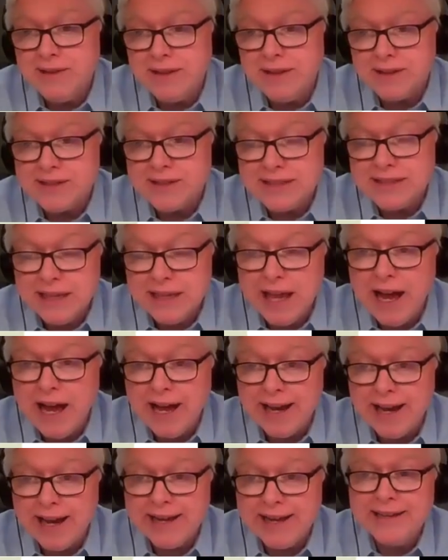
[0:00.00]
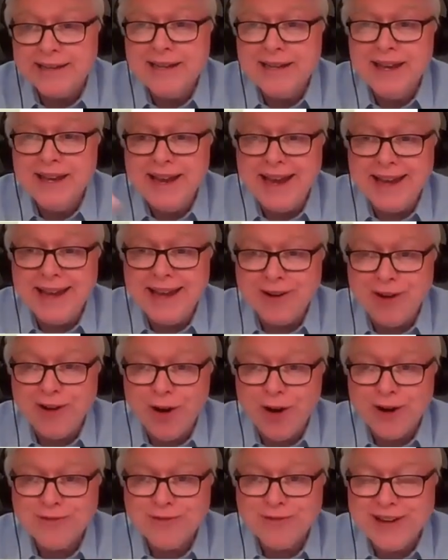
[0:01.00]
slide and
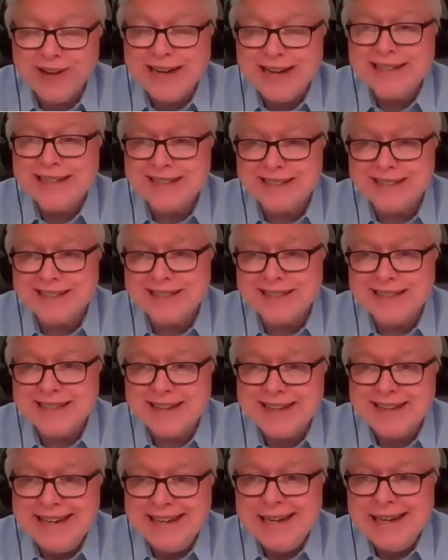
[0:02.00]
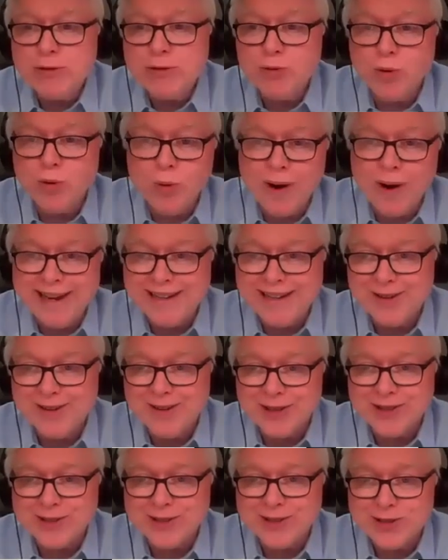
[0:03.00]
our faces equal weight
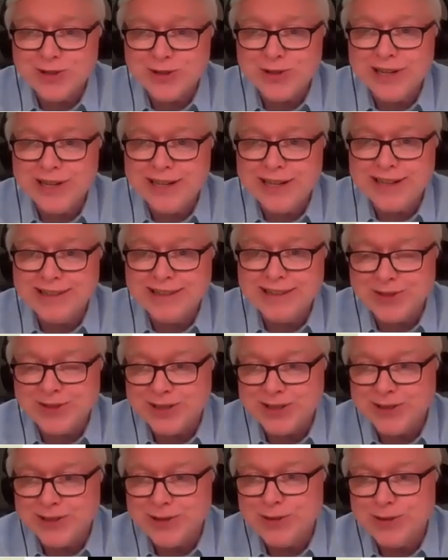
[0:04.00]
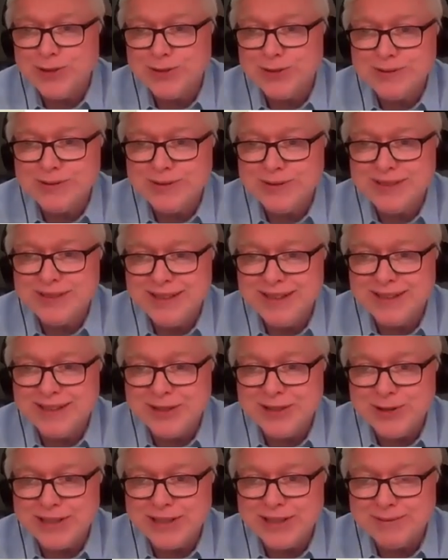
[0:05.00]
on the screen, there's a little,
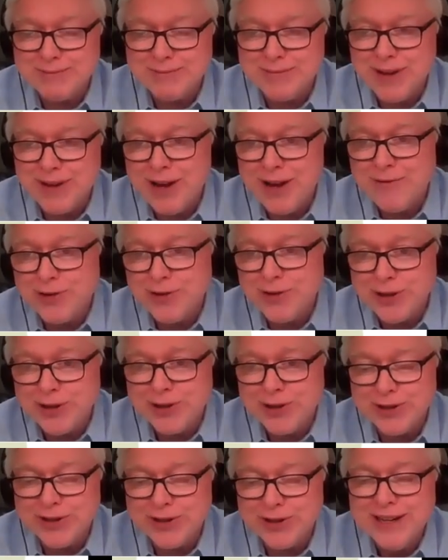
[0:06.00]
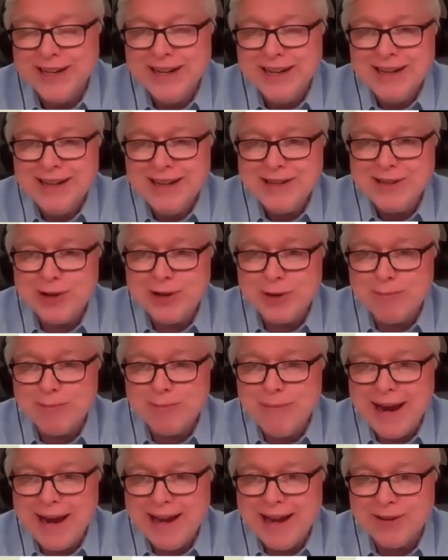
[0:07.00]
you can hover your
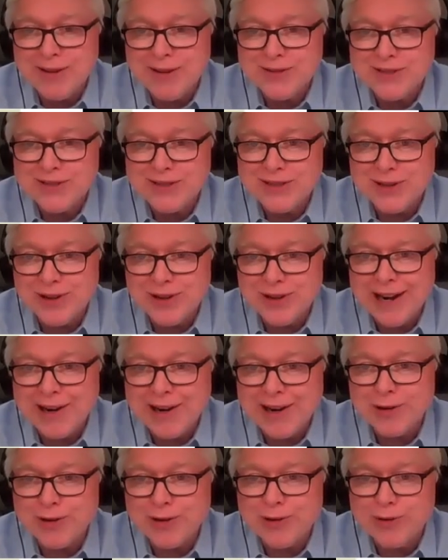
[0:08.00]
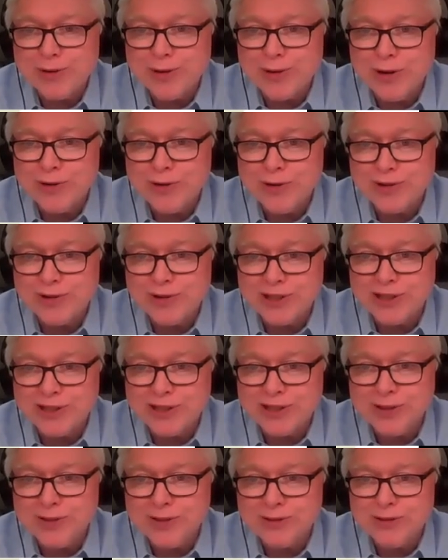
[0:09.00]
mouse, your arrow over a
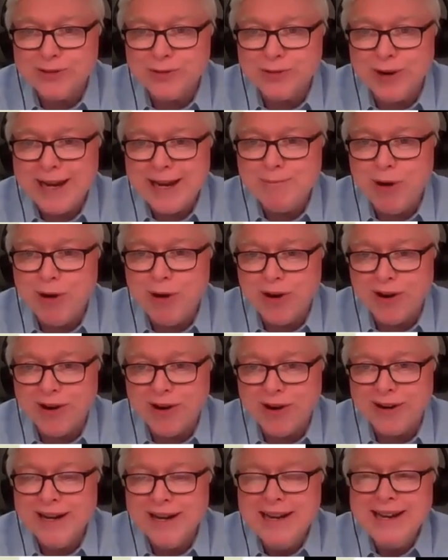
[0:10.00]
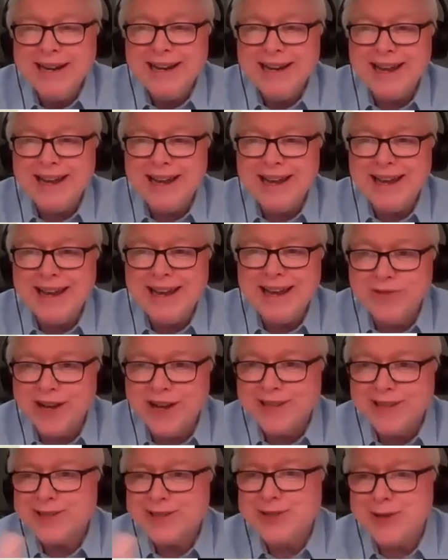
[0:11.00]
little gray bar and move
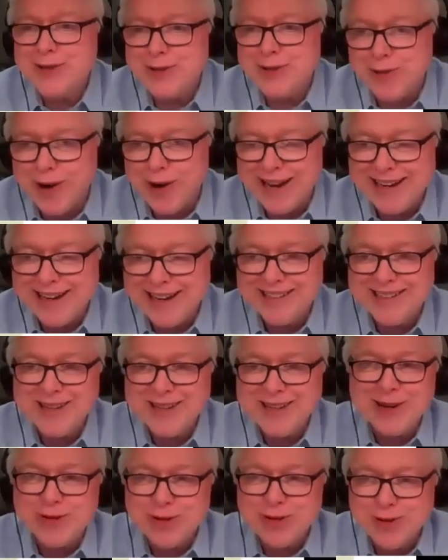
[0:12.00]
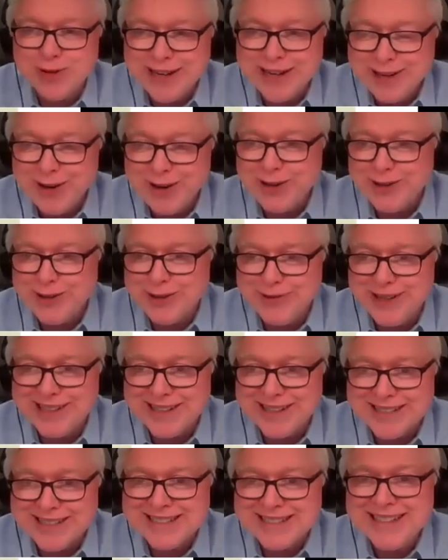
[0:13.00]
us to the right and shrink all of
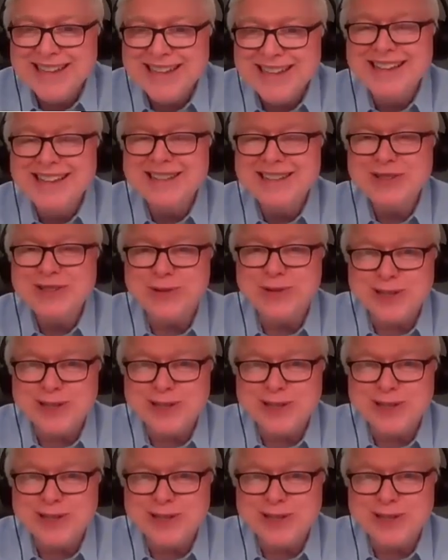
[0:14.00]
us to